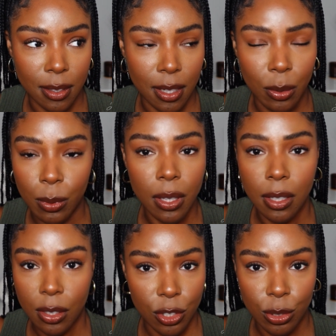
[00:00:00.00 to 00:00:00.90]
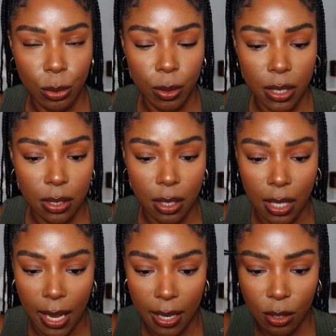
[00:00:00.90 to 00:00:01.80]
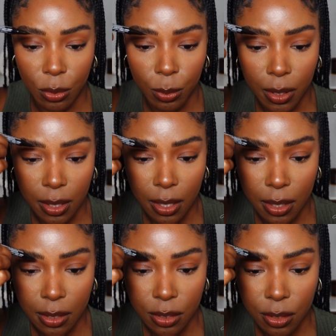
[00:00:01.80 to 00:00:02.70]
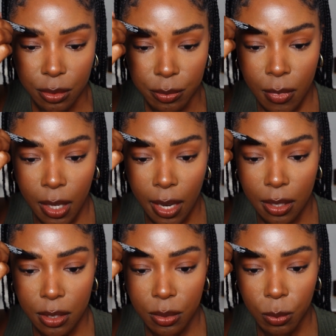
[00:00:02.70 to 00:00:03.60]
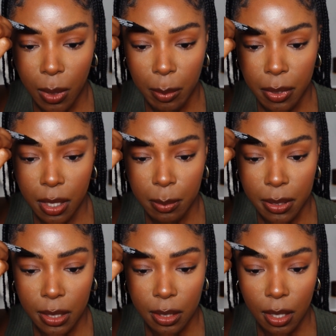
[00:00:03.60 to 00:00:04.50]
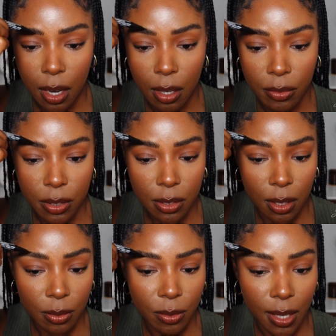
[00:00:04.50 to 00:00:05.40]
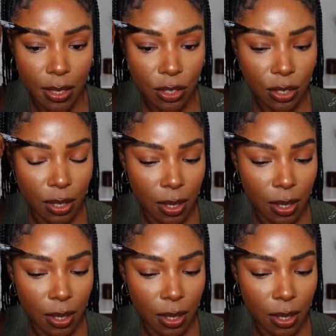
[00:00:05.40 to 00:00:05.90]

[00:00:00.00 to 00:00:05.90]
It looked so crazy, and I had to go to work that day, so I had to wipe it completely off and start fresh.